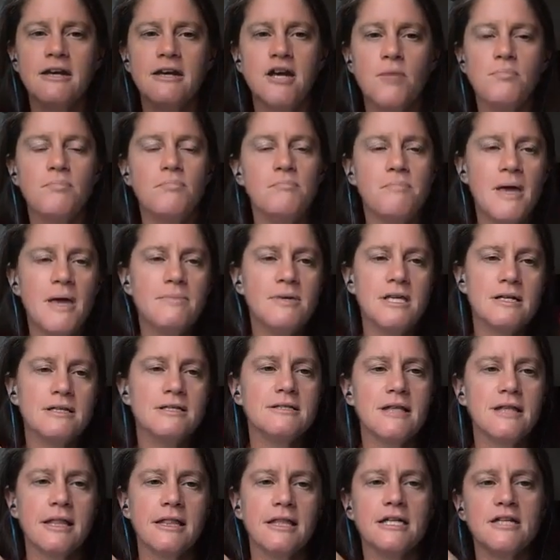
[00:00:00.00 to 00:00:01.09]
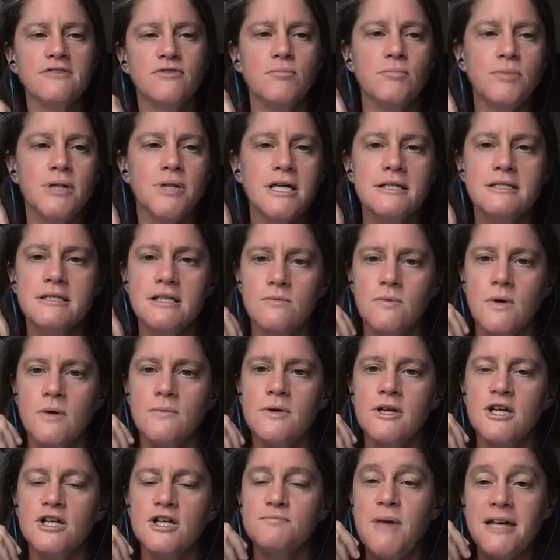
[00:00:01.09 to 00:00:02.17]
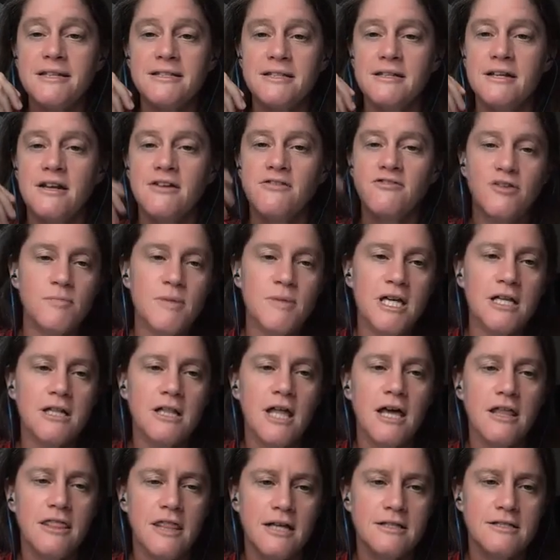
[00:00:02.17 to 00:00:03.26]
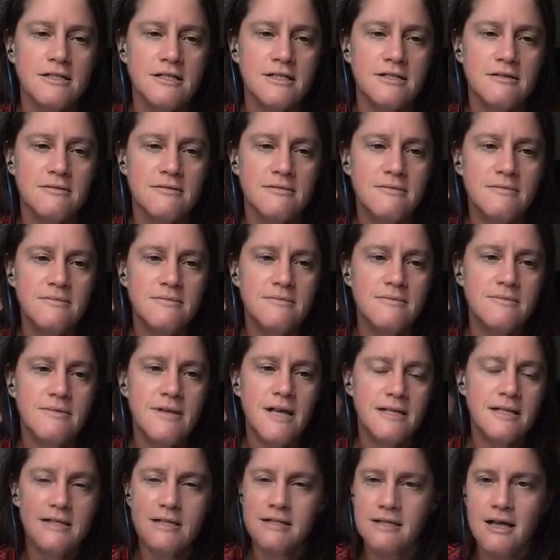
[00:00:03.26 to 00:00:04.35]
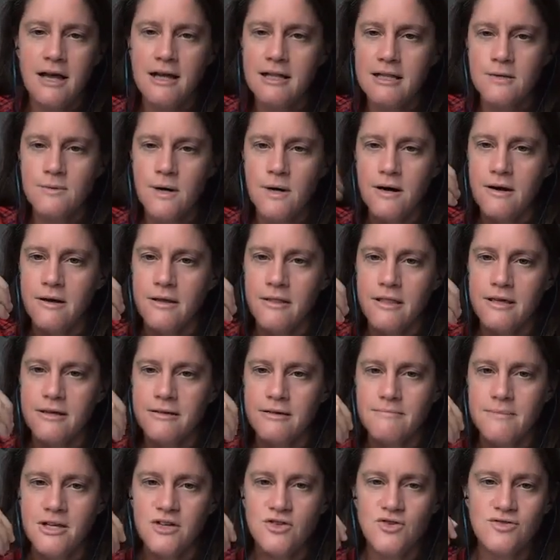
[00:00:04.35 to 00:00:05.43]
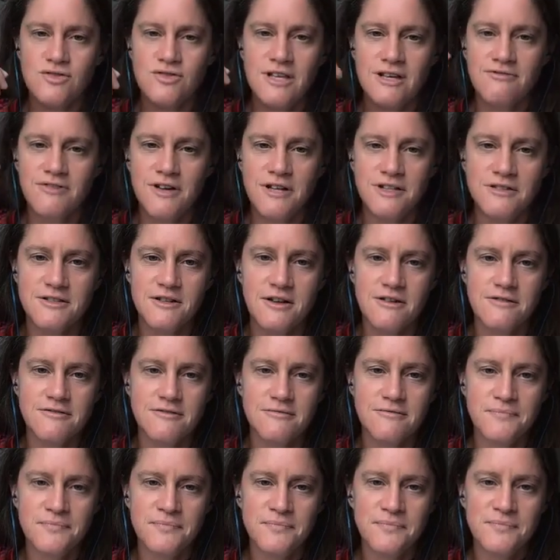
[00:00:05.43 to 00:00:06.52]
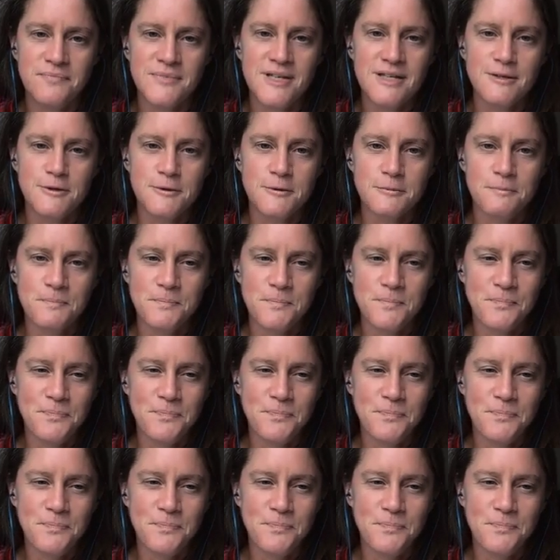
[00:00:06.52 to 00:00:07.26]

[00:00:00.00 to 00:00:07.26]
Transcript: ended up maybe in a slightly different place than what we expected. And for me, like that's exactly where all the interesting, fun stuff is.